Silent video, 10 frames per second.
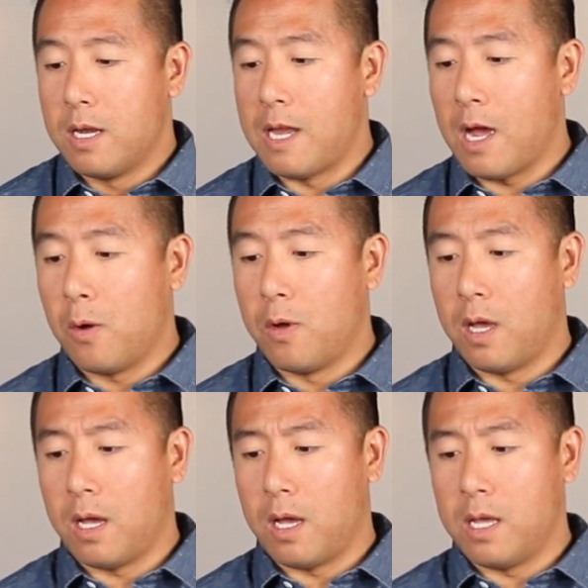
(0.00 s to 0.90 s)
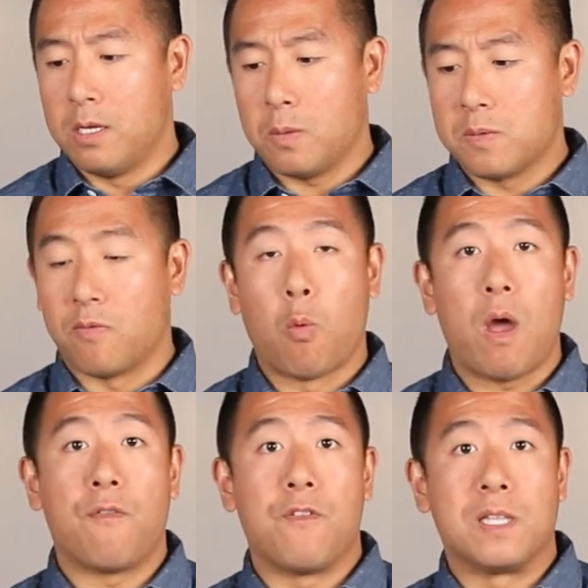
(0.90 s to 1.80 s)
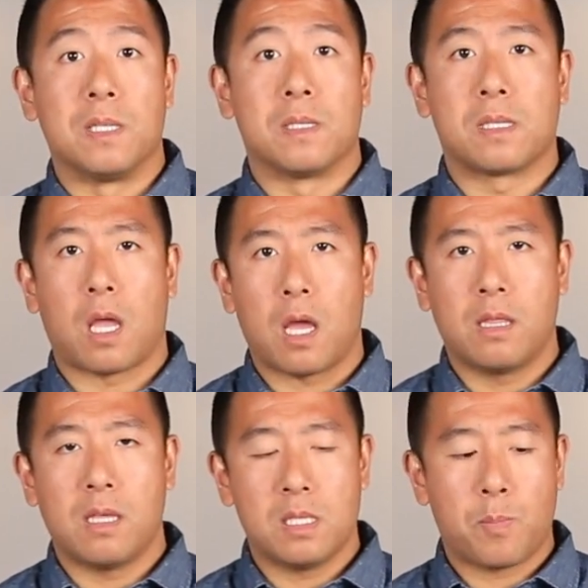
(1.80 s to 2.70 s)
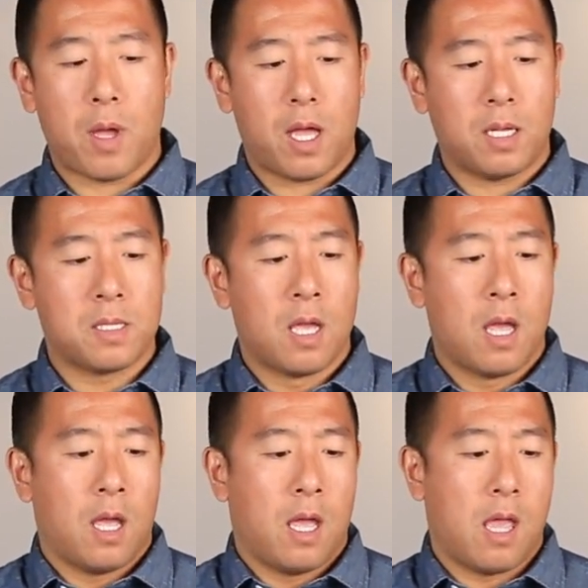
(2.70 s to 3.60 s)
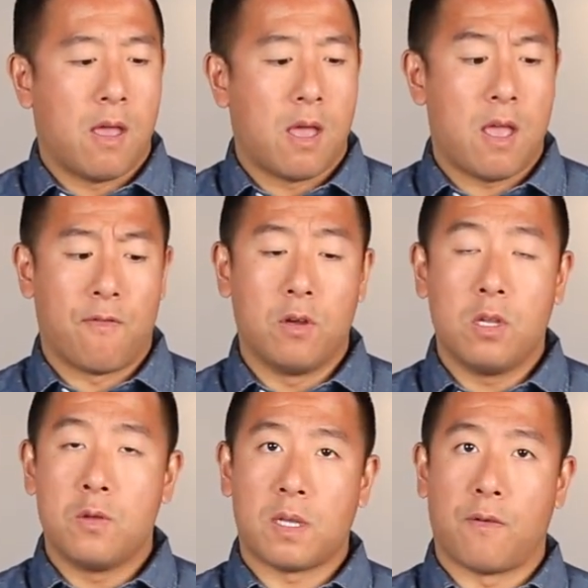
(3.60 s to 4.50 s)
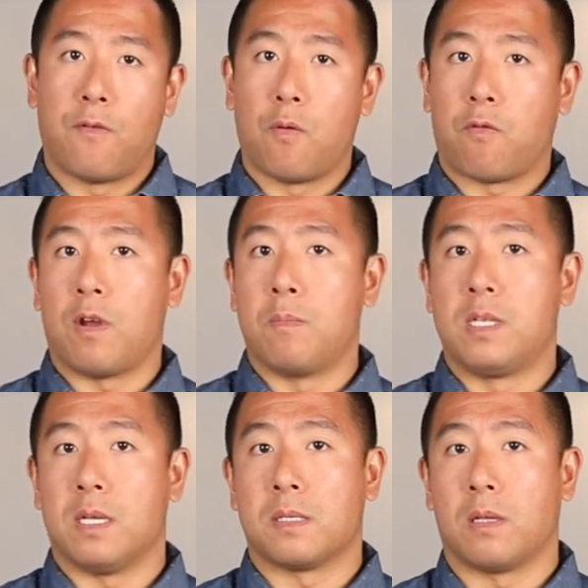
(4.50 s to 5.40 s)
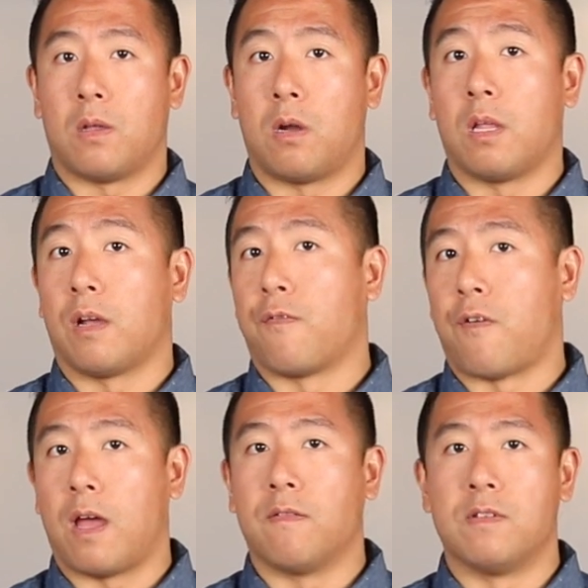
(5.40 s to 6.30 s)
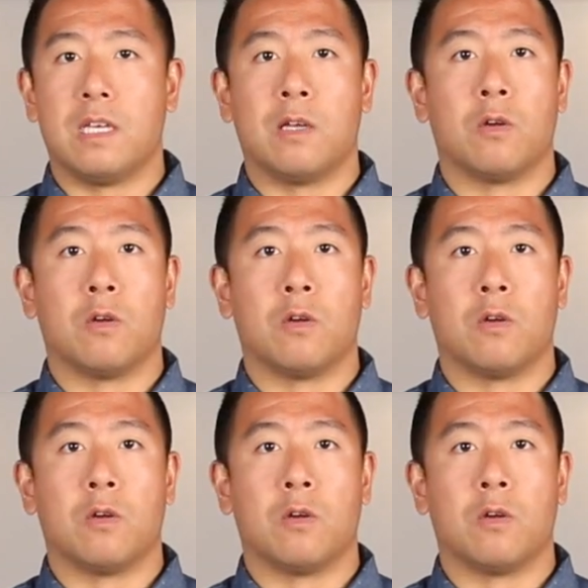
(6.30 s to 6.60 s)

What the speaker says: Now, in terms of what fits inside these bags, if you're using a full-frame DSLR like a 5D